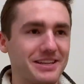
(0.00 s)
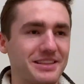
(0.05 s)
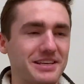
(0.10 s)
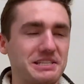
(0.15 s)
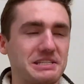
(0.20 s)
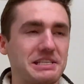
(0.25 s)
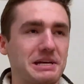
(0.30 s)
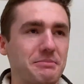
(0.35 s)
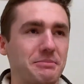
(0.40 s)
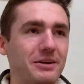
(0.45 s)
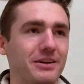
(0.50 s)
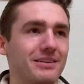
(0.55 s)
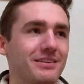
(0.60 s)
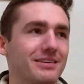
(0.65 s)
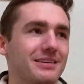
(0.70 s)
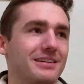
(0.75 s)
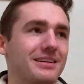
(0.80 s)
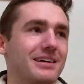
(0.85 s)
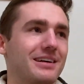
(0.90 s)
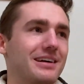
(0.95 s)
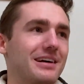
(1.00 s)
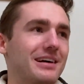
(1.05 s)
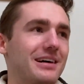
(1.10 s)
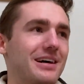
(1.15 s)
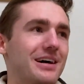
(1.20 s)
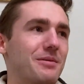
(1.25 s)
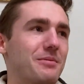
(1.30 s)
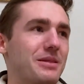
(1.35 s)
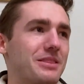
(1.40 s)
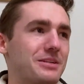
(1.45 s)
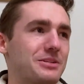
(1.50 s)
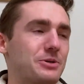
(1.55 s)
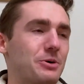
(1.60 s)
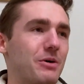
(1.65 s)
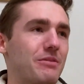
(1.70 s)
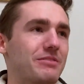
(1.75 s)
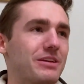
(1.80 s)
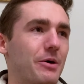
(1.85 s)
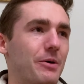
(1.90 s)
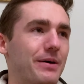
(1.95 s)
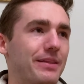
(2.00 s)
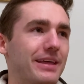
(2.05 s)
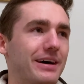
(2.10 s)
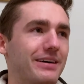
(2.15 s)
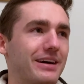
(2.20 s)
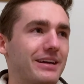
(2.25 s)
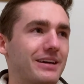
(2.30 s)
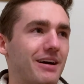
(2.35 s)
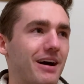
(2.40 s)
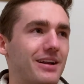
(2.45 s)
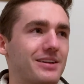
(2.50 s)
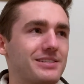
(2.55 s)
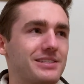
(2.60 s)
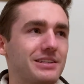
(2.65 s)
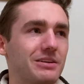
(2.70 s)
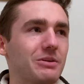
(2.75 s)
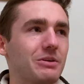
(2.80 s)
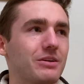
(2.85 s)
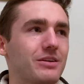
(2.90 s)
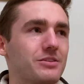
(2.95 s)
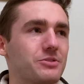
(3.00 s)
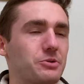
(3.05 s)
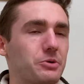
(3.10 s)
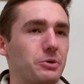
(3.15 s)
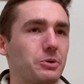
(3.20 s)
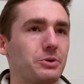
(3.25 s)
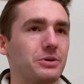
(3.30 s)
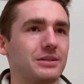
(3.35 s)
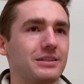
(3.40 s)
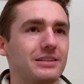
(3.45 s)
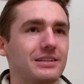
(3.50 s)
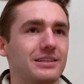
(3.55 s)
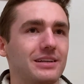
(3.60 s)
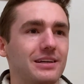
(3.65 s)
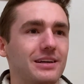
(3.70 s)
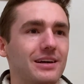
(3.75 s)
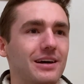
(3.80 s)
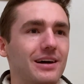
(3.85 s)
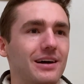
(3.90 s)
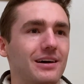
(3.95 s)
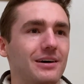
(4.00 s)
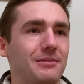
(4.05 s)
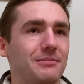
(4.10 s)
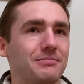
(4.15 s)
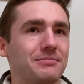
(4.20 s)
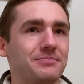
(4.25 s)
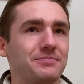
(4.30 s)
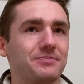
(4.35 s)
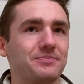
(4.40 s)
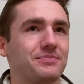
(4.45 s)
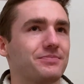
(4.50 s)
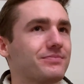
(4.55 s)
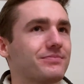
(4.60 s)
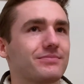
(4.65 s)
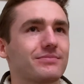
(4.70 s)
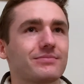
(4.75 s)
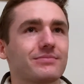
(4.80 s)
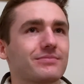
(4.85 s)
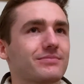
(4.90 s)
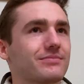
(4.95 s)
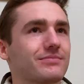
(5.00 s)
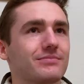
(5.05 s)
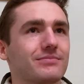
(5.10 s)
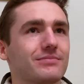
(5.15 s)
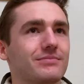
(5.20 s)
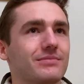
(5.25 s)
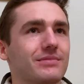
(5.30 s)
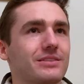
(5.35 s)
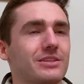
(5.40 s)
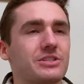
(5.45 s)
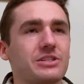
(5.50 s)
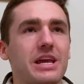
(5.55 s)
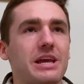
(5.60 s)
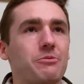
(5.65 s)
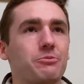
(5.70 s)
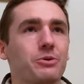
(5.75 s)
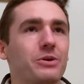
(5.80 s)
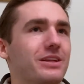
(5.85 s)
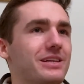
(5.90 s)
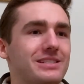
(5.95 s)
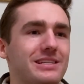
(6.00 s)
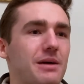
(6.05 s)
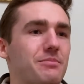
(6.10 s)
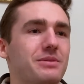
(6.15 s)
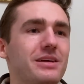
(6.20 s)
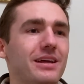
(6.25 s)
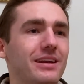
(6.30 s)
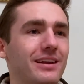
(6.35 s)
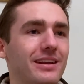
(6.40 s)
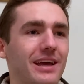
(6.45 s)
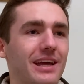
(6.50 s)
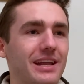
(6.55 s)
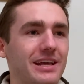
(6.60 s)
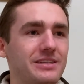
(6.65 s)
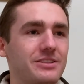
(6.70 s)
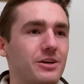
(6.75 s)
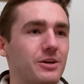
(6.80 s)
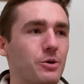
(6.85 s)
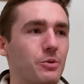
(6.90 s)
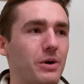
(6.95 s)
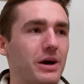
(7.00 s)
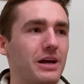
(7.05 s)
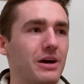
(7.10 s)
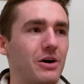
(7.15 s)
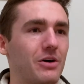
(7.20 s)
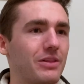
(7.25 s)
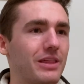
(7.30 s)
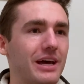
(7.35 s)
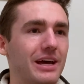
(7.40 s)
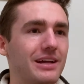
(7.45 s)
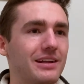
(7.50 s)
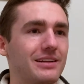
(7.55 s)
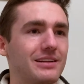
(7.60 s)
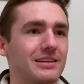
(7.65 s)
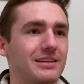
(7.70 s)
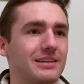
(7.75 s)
this summer, and the joy of knowing that like God is still in control. It really stepped in, and it took away all that